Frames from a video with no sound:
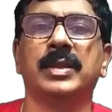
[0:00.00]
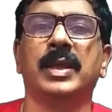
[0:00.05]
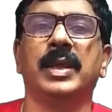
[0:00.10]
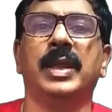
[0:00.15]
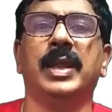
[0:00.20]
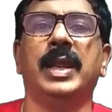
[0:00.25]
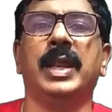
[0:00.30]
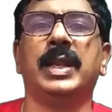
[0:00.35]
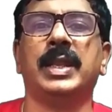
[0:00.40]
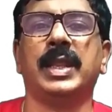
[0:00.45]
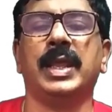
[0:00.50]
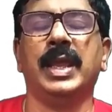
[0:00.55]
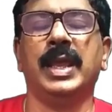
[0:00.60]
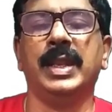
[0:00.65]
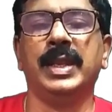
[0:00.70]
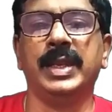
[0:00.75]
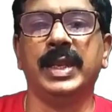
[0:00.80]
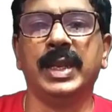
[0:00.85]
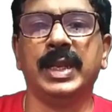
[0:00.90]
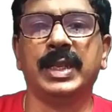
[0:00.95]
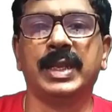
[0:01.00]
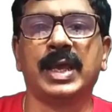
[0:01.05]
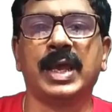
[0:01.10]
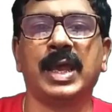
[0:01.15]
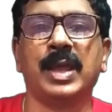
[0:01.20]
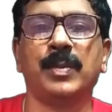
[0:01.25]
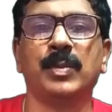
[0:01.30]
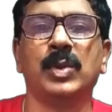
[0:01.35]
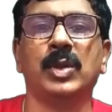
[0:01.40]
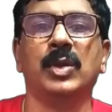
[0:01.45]
at any
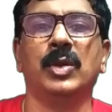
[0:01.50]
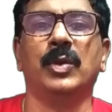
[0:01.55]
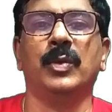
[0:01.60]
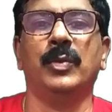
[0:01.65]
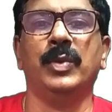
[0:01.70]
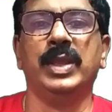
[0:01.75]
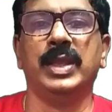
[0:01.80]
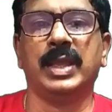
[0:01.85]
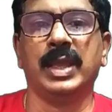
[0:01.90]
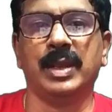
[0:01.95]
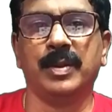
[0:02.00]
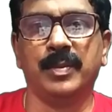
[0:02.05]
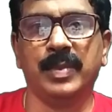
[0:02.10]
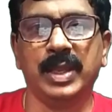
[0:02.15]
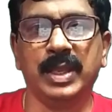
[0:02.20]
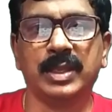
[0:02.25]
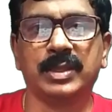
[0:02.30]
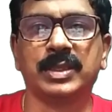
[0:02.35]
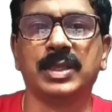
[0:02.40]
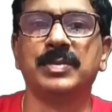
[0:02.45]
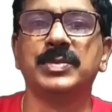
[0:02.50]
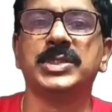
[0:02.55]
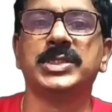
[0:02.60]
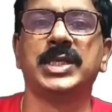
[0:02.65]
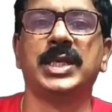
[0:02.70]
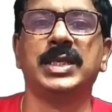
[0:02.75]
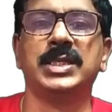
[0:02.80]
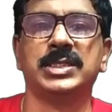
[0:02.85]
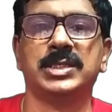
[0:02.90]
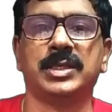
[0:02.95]
time we can make some
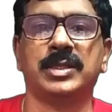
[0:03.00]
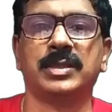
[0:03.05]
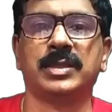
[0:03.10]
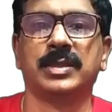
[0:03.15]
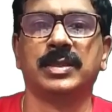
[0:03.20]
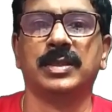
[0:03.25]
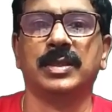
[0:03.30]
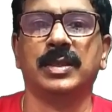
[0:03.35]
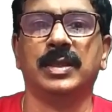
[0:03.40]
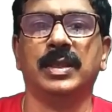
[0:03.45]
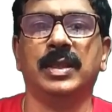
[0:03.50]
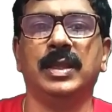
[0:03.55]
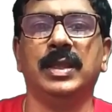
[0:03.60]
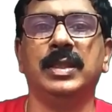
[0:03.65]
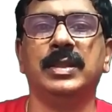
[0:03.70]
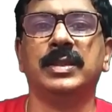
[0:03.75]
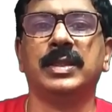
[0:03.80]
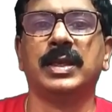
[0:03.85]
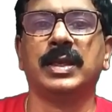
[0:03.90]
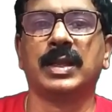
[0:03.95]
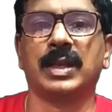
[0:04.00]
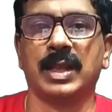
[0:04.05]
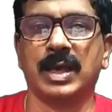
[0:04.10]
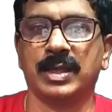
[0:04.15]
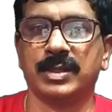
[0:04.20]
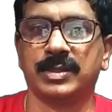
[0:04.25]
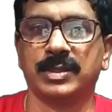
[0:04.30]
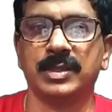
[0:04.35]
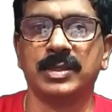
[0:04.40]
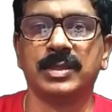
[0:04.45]
changes in the
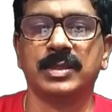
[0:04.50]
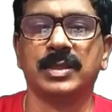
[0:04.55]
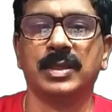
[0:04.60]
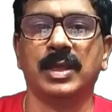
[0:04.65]
classes,